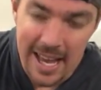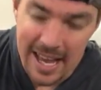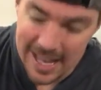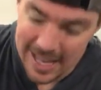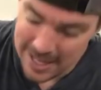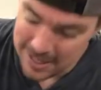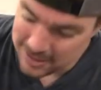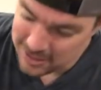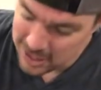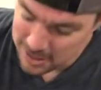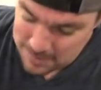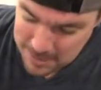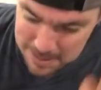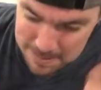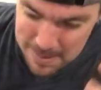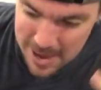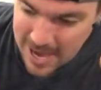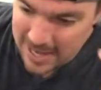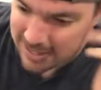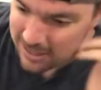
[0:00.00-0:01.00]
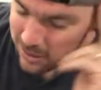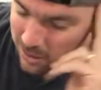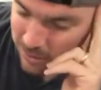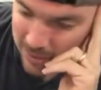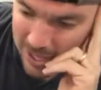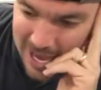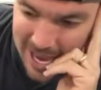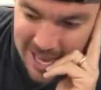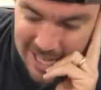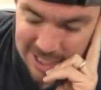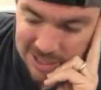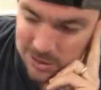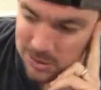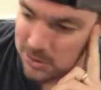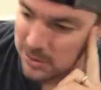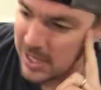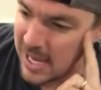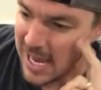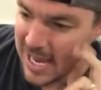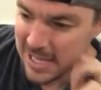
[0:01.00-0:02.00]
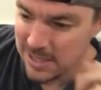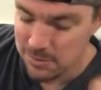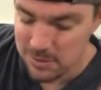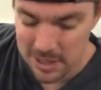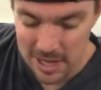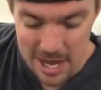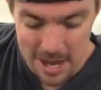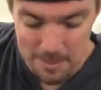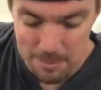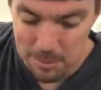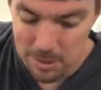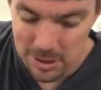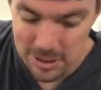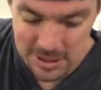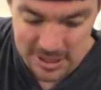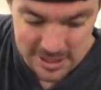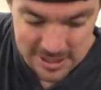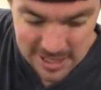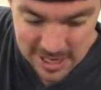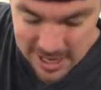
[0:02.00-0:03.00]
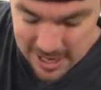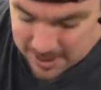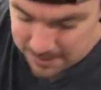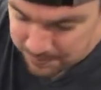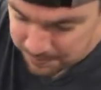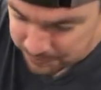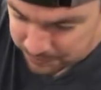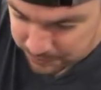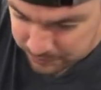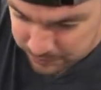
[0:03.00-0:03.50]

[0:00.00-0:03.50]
And it took me back to old high school days when Brooks and Dunn.